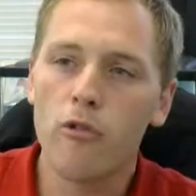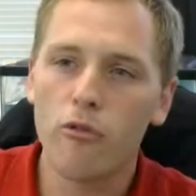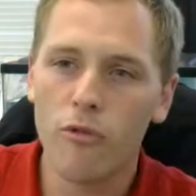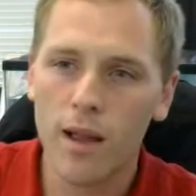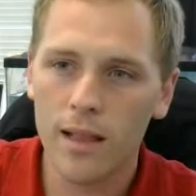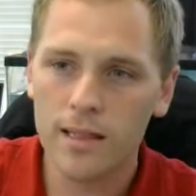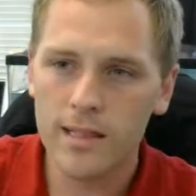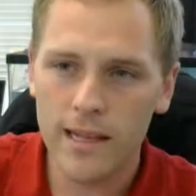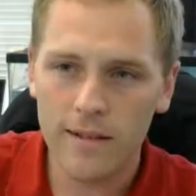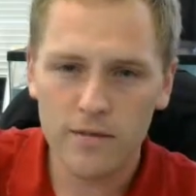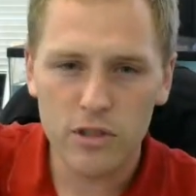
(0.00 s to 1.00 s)

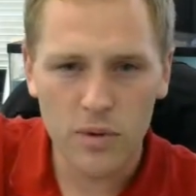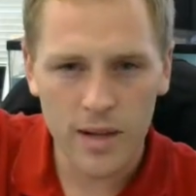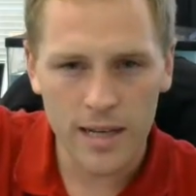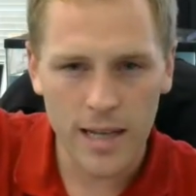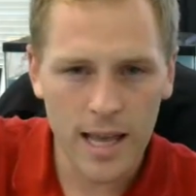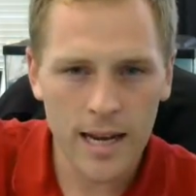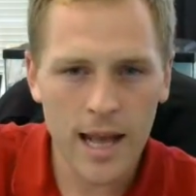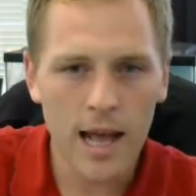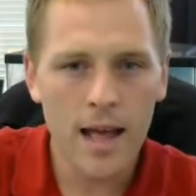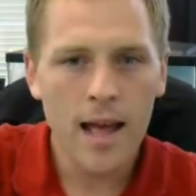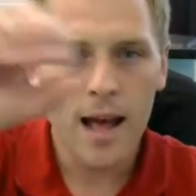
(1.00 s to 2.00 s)
relative to
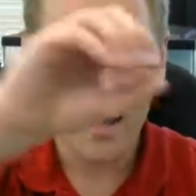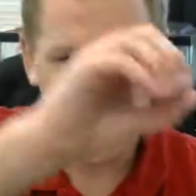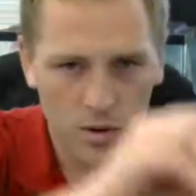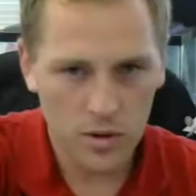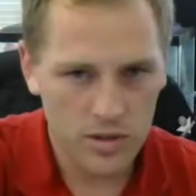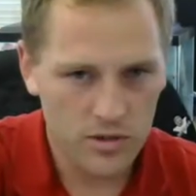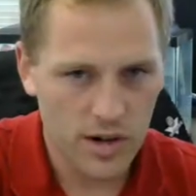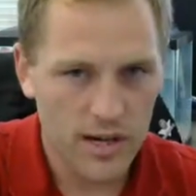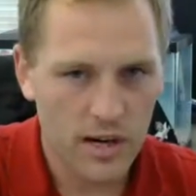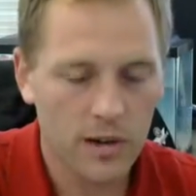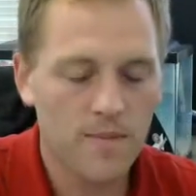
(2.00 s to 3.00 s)
Indiana, Illinois is right
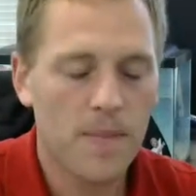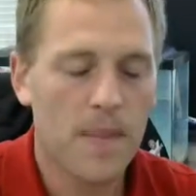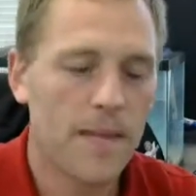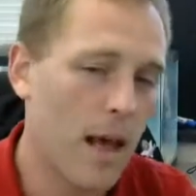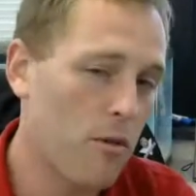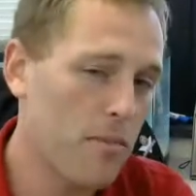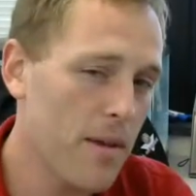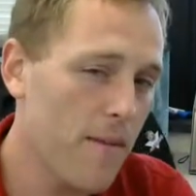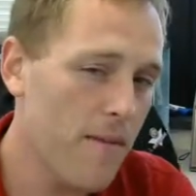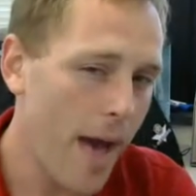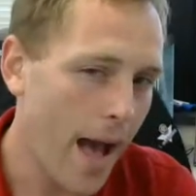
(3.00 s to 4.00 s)
here, and that would be
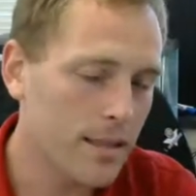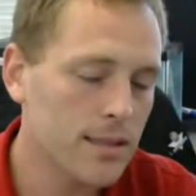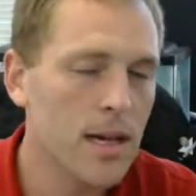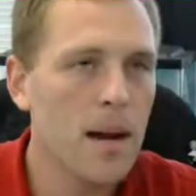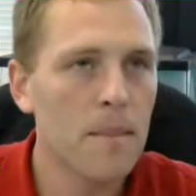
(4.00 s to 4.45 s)
a fact.